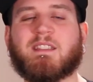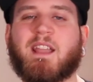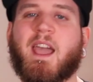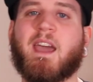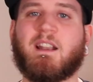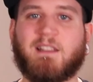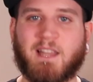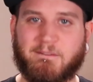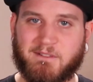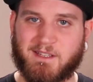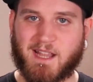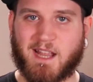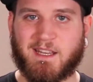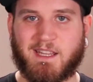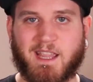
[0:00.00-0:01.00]
at
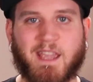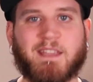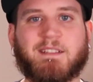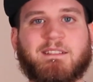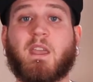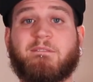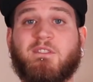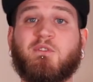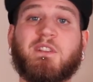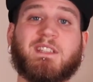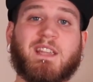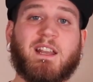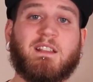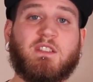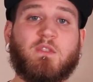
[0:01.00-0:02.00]
$11.98. If you
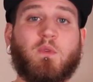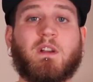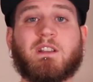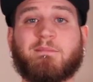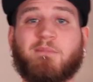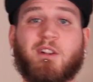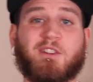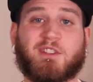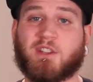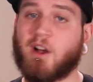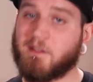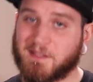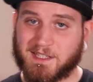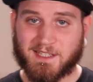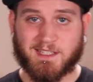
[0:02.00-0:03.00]
decided you wanted to purchase
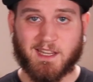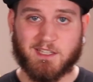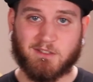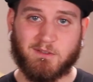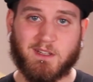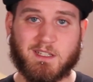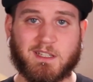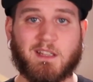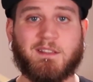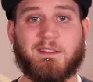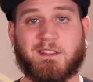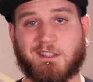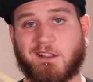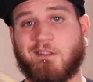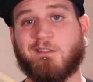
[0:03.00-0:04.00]
all these accessories,
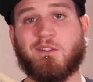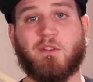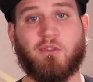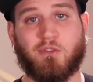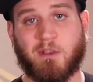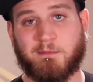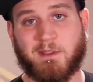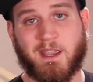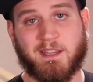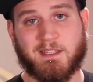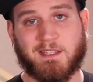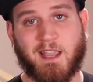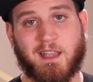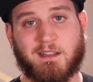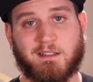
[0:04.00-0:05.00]
the Skull Co
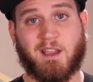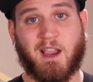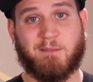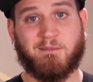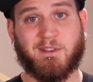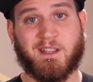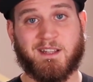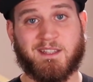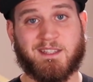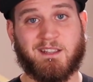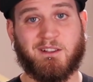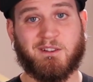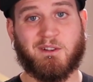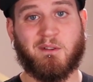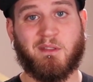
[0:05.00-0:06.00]
GripCase set, the Hyperkin
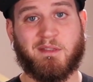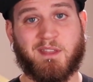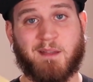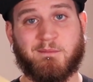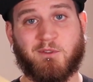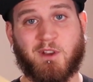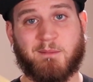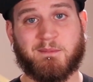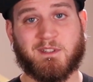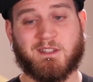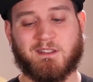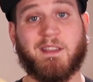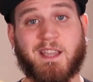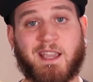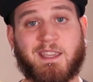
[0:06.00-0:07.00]
silicone thumb
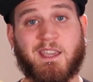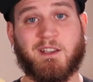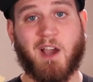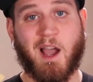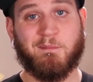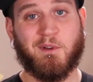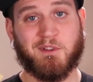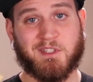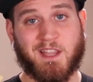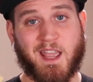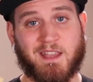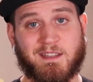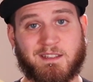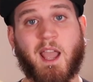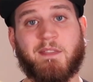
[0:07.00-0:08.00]
grips, the Genki combo set,